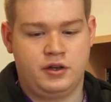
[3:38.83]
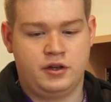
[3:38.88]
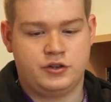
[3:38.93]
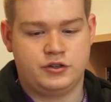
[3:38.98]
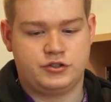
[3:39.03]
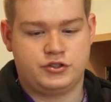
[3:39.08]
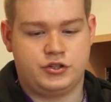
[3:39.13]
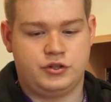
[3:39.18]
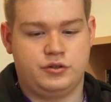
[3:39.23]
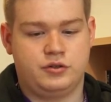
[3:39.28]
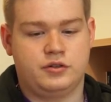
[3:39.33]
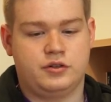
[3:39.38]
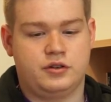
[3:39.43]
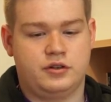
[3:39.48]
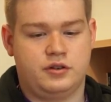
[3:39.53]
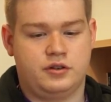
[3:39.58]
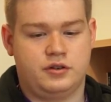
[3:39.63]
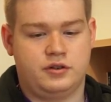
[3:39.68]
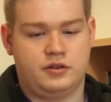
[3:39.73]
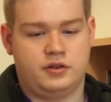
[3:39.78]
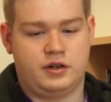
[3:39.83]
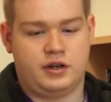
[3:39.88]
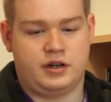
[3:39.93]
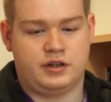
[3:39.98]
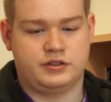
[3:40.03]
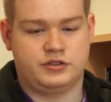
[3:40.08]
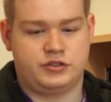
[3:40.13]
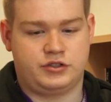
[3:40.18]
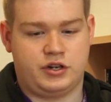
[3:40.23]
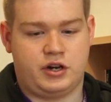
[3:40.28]
student
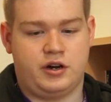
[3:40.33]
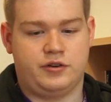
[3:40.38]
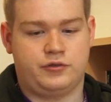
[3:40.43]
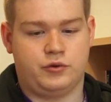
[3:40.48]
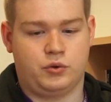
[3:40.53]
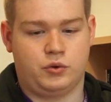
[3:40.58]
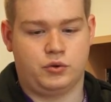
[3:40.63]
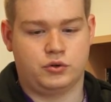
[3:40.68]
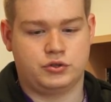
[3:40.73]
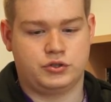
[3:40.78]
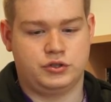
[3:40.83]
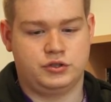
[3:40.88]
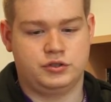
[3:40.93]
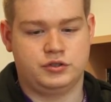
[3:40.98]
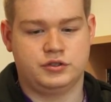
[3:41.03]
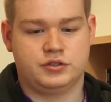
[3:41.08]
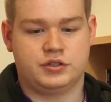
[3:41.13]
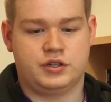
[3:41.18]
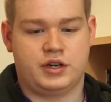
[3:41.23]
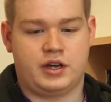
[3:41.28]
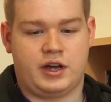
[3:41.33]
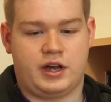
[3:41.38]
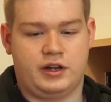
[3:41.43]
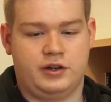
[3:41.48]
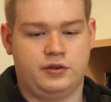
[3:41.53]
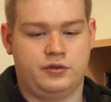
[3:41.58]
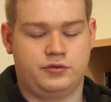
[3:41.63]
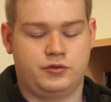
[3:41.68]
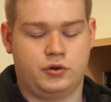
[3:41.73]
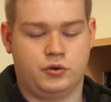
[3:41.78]
and staff auctions,
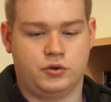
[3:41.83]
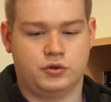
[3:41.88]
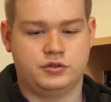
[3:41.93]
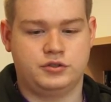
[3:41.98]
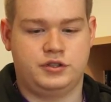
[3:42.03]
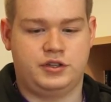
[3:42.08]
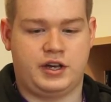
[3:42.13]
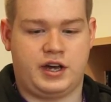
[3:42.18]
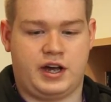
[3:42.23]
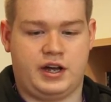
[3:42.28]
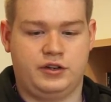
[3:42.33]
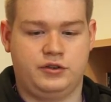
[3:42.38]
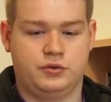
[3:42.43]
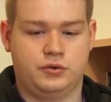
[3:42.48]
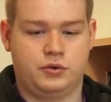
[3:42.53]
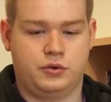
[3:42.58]
and of course the annual